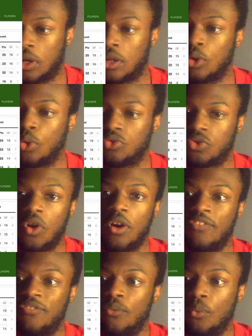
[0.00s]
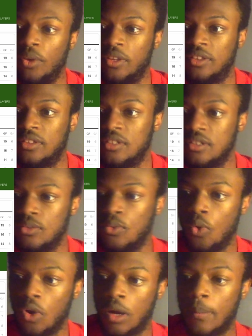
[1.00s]
close off with the
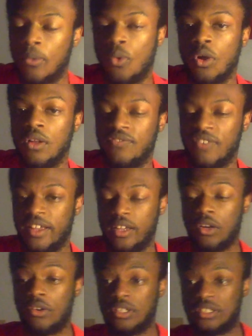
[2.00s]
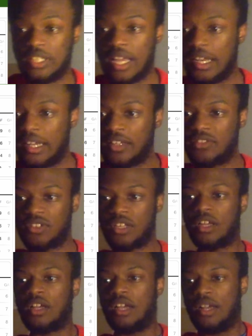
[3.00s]
World Cup qualifying current standings.
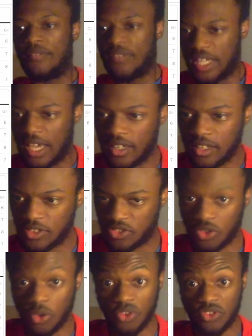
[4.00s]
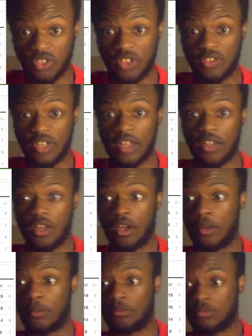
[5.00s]
Canada still sits at
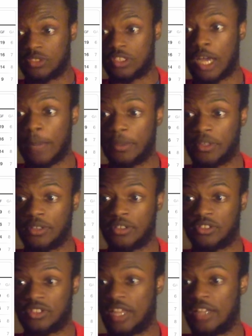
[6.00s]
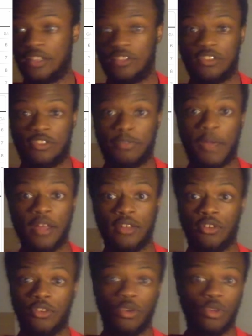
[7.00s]
top of the standings, despite
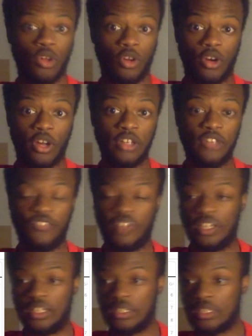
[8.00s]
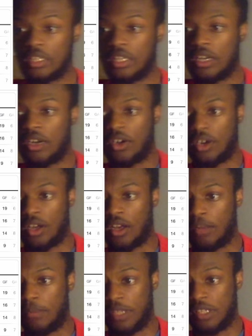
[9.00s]
they're no longer undefeated or
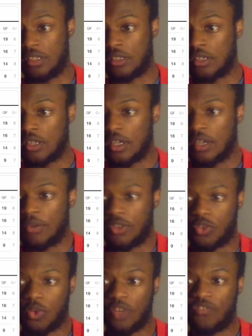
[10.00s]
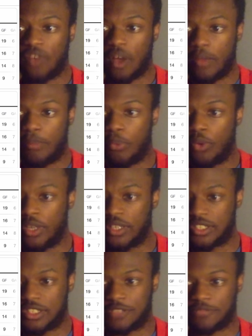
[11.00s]
unbeaten, with 25
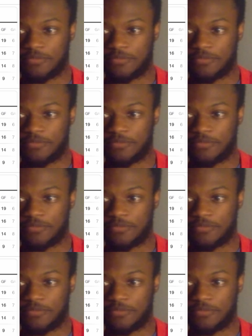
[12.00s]
points.